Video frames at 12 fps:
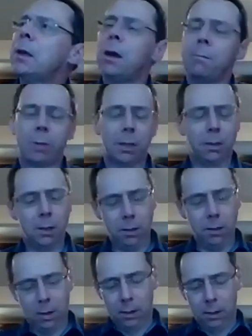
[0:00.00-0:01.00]
But the
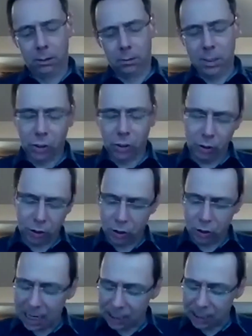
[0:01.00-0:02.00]
research
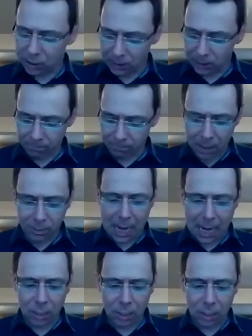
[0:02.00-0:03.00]
suggested
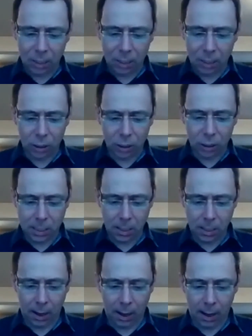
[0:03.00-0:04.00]
that actually
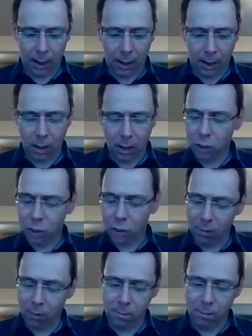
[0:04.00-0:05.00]
a large amount
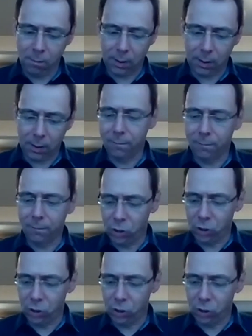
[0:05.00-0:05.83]
of innovation,